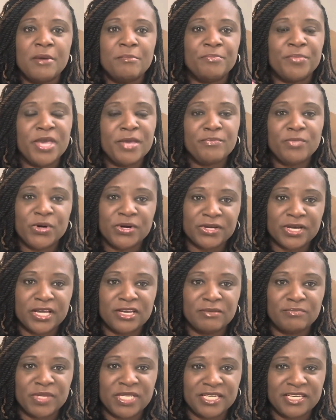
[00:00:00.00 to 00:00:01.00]
People are going
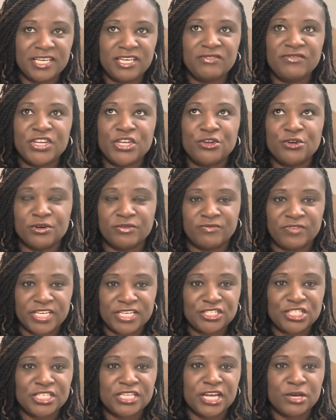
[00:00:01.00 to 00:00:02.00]
to believe in your
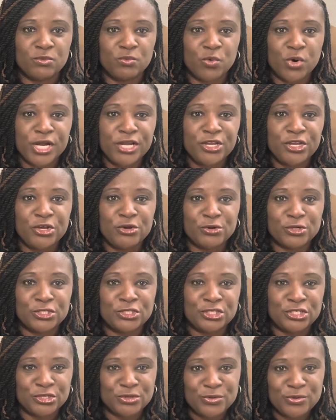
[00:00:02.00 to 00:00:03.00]
vision and what you're
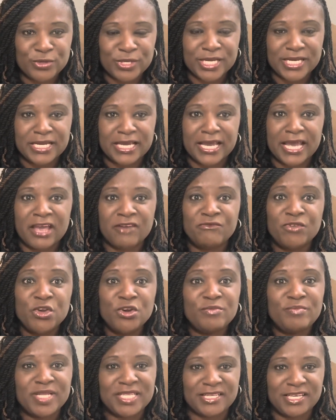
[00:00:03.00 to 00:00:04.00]
doing if
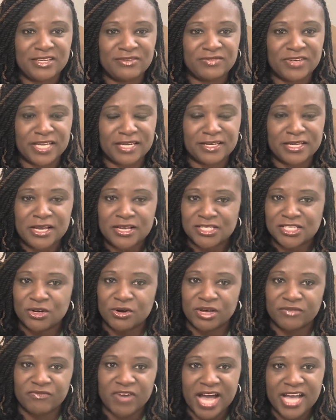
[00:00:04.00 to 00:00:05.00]
you believe in it. So
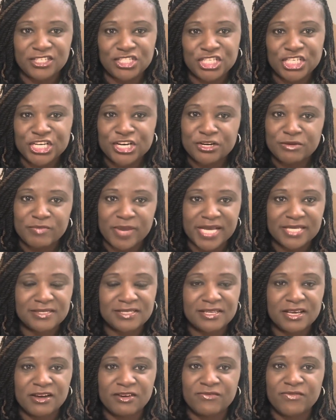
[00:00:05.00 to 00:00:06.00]
if I cheer
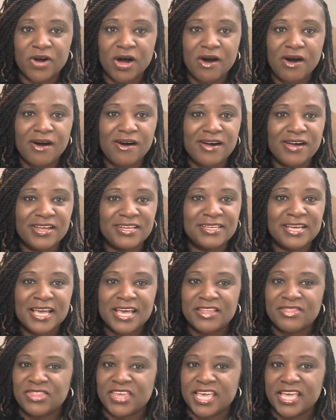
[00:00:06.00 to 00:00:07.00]
myself on,
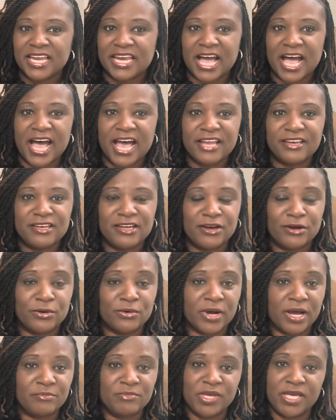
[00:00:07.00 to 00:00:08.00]
then I
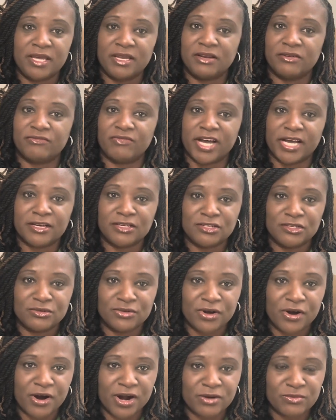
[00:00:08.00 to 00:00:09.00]
know, if I could do
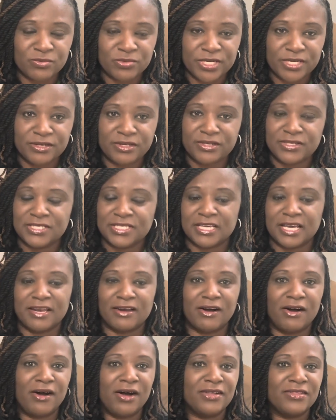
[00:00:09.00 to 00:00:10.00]
cartwheels and
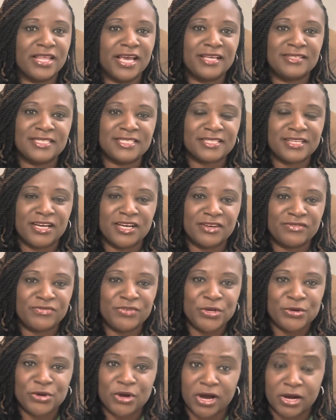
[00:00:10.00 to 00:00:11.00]
all that stuff,
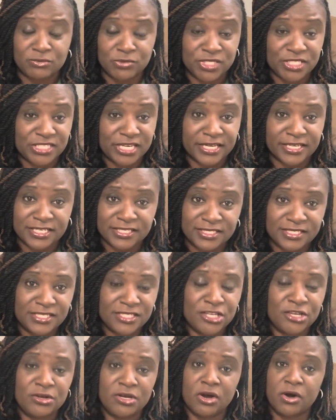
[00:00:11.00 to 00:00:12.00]
I wish I could,
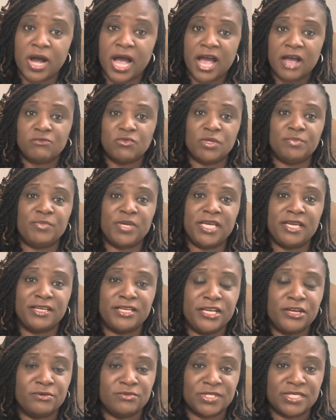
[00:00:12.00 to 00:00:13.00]
I would be in
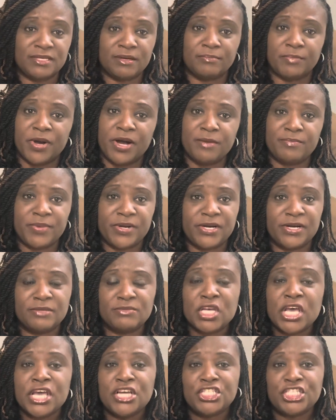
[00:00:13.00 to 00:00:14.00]
here with some pom-poms
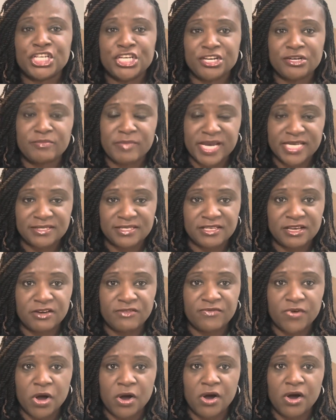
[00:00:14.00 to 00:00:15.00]
cheering
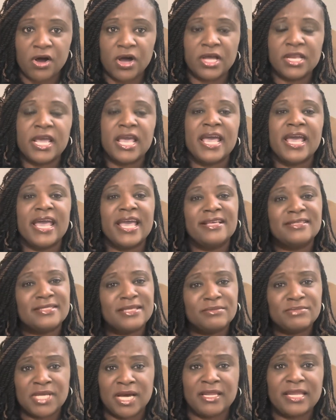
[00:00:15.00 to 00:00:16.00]
myself on. And
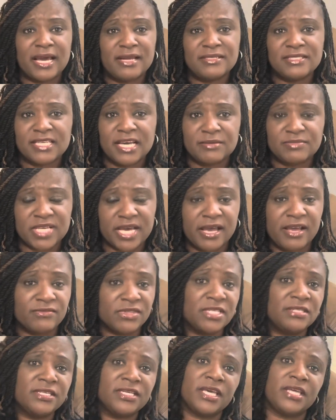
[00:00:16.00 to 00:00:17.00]
a lot of times I have
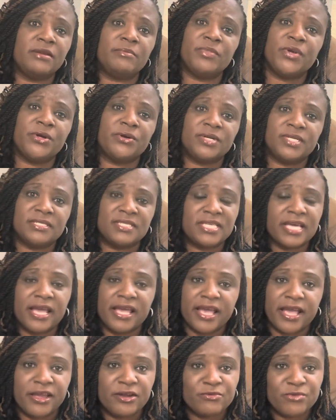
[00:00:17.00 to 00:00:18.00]
to look in the mirror and say,
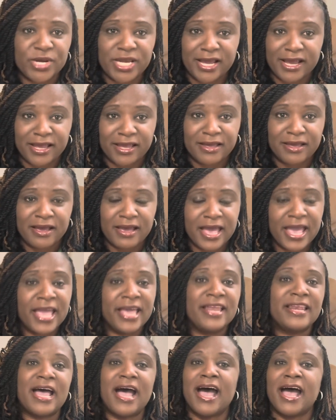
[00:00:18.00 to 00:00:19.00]
hey, Renee,
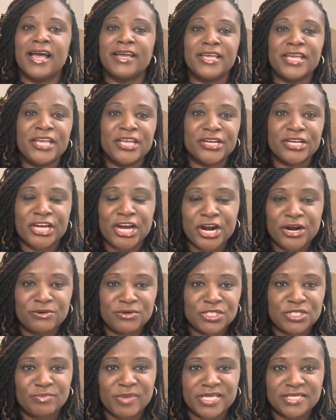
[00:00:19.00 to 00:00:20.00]
and I
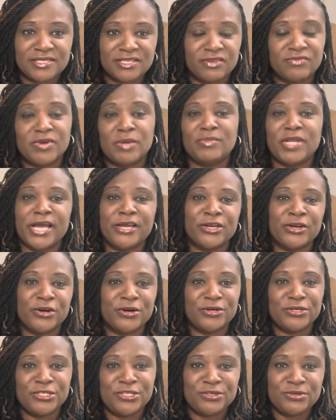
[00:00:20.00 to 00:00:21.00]
encourage myself. I'm like,
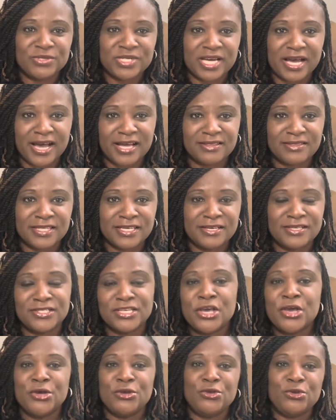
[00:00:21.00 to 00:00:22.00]
girl, you got this.
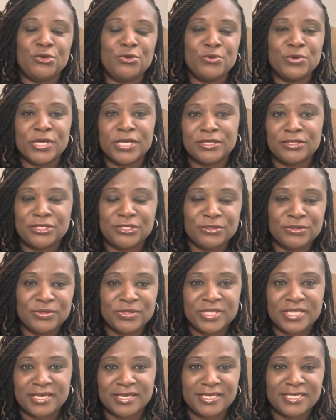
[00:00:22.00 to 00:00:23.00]
You can do
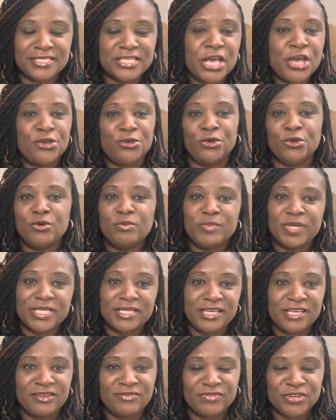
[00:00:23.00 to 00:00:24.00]
this. You
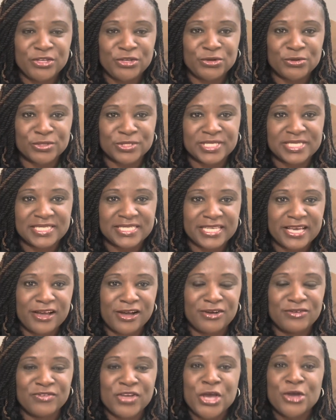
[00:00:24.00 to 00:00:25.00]
believe in
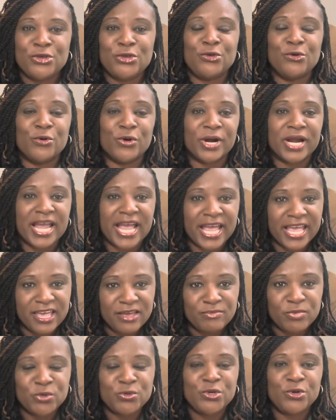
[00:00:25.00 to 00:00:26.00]
yourself. You are
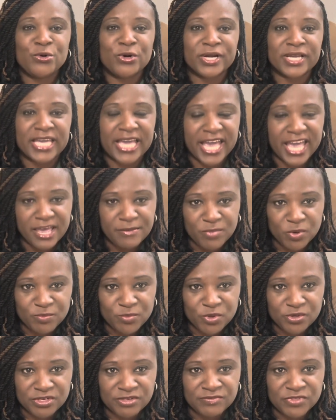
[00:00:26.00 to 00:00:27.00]
able. You are
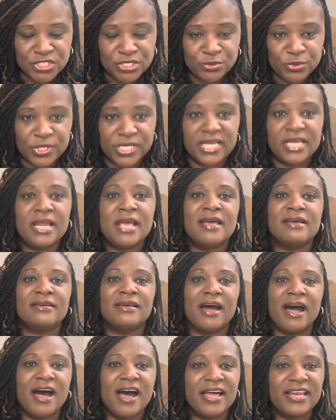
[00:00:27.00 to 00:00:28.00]
capable of doing it.
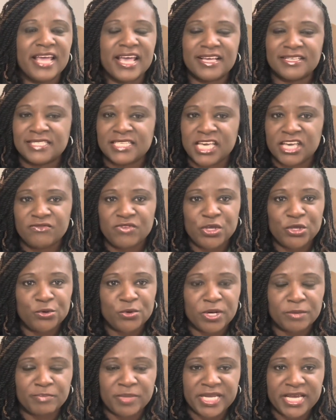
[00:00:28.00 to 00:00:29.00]
God has given you
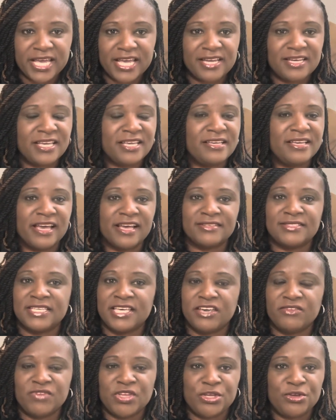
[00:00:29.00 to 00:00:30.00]
the plan. He has
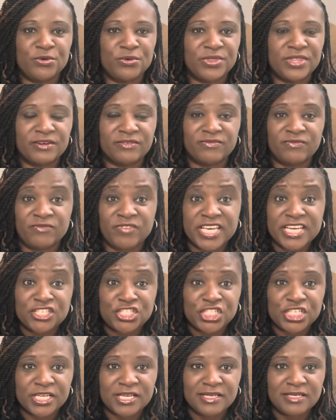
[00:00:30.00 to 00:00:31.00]
given you the
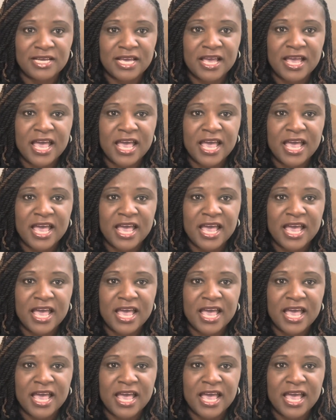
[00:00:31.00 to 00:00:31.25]
vision.